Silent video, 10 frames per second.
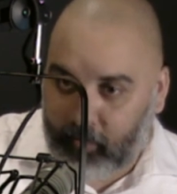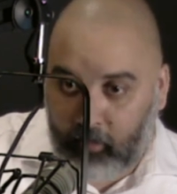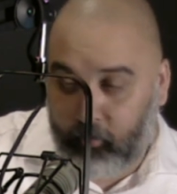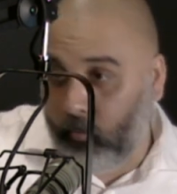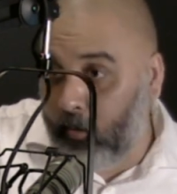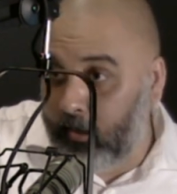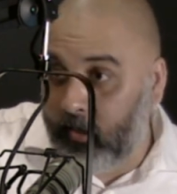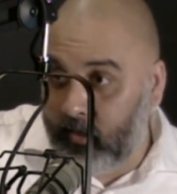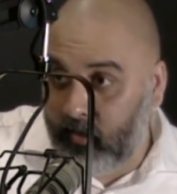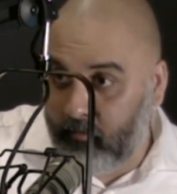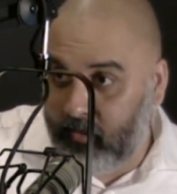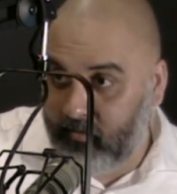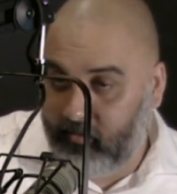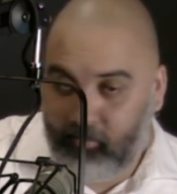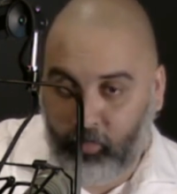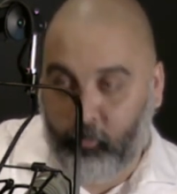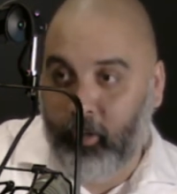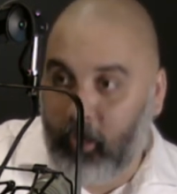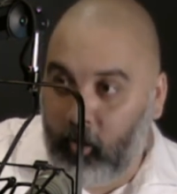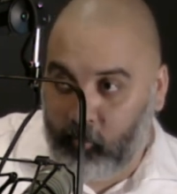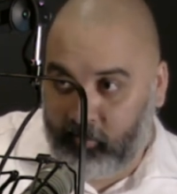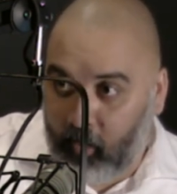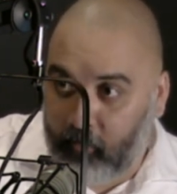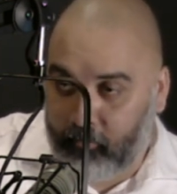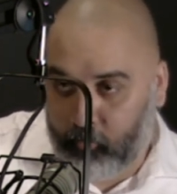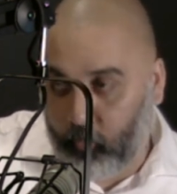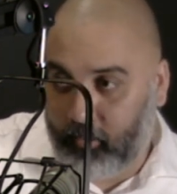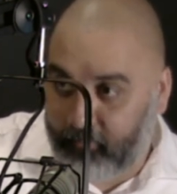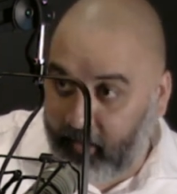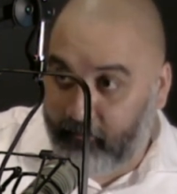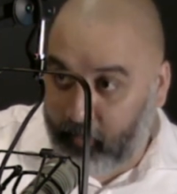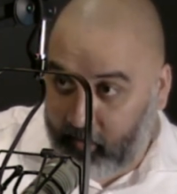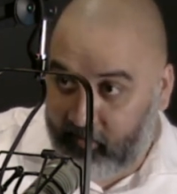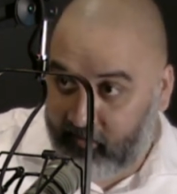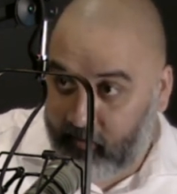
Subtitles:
if you're only going to give me $3 off of $25.